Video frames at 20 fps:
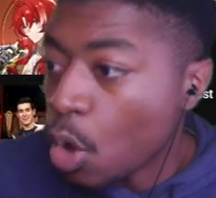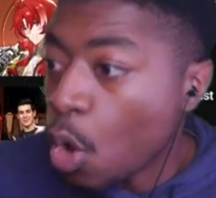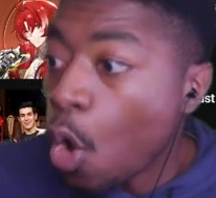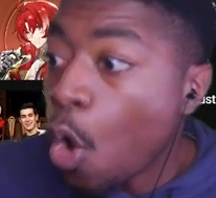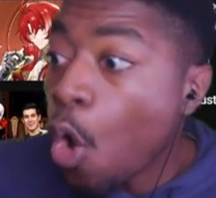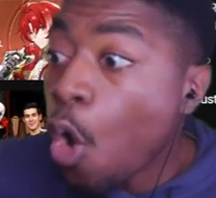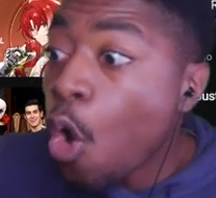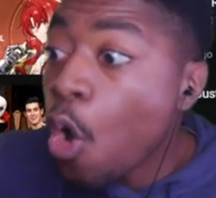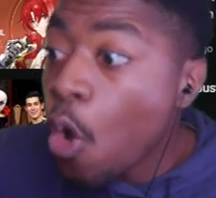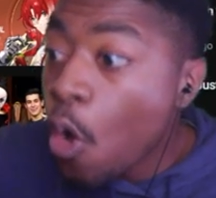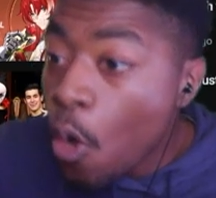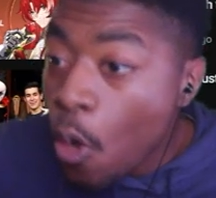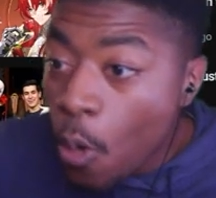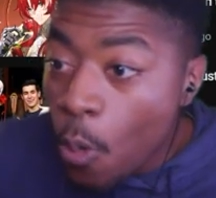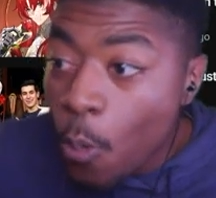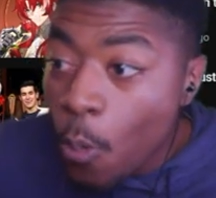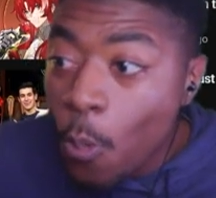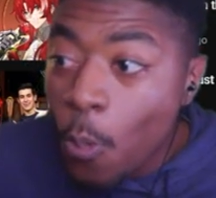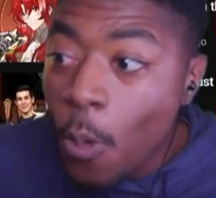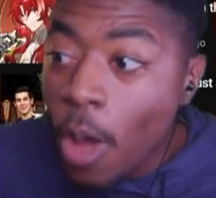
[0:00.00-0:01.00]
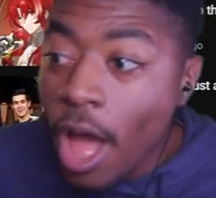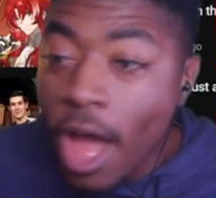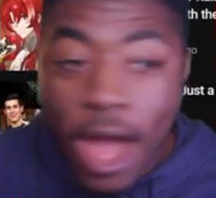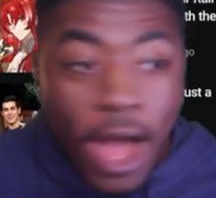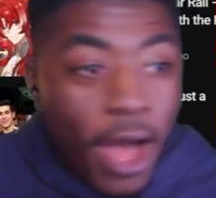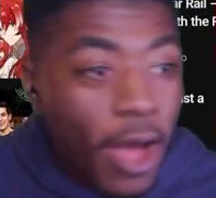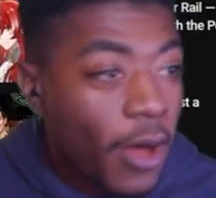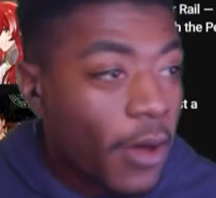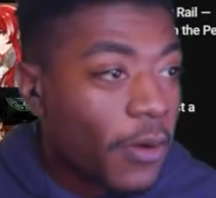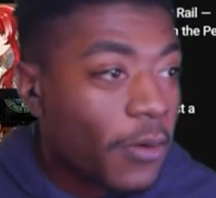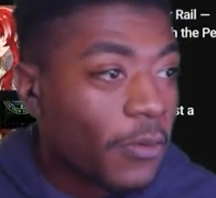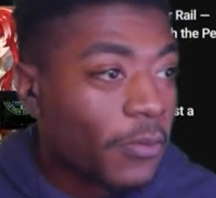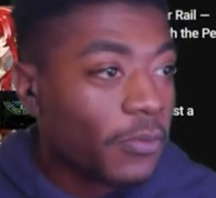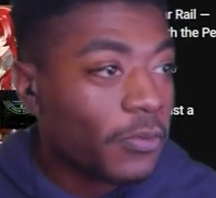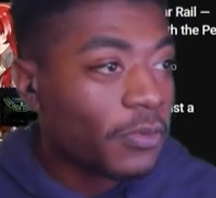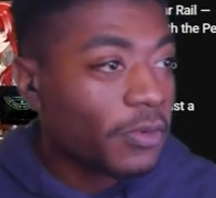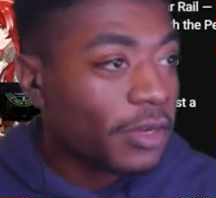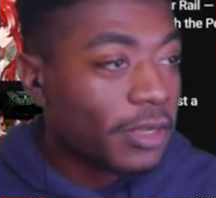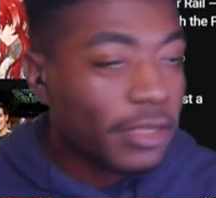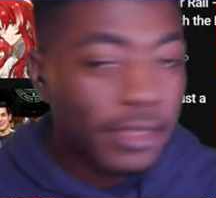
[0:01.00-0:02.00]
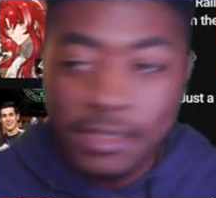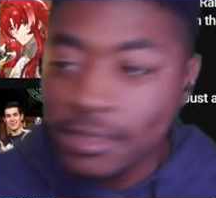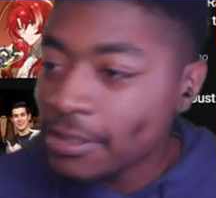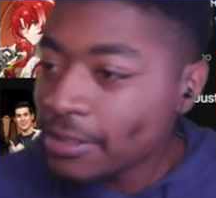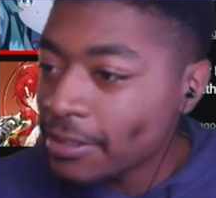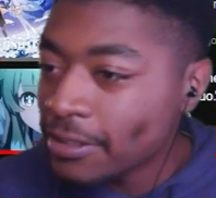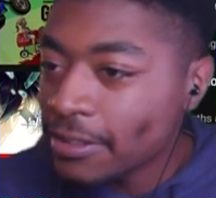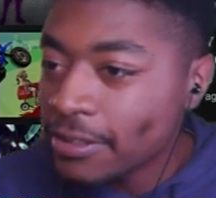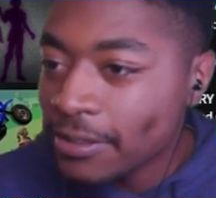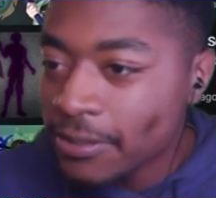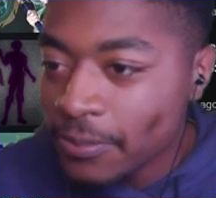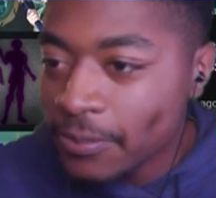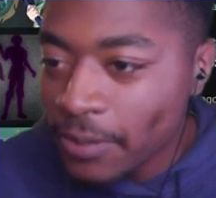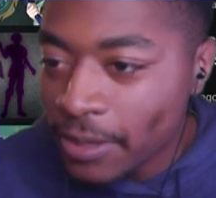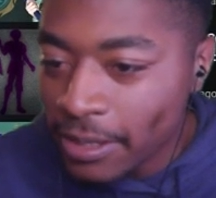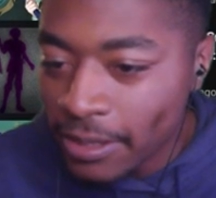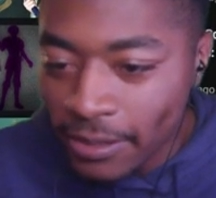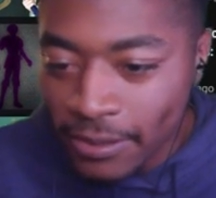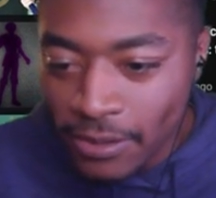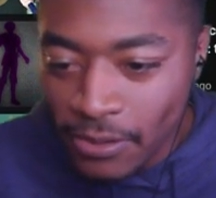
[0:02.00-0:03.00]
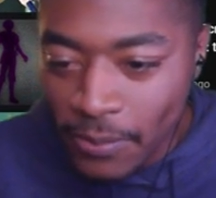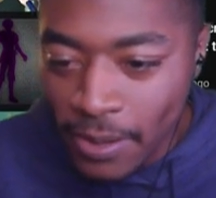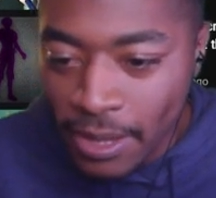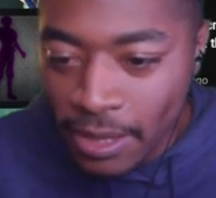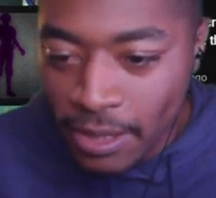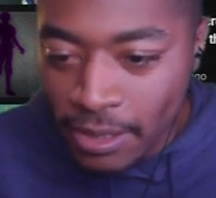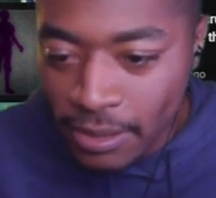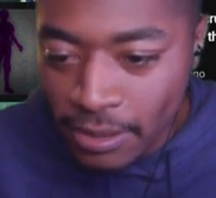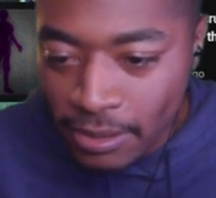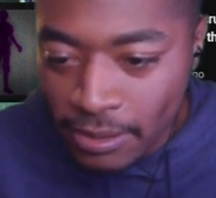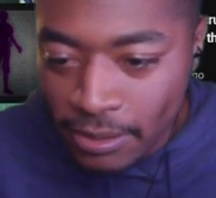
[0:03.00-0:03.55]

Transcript: oh wow, really? Wait, go back.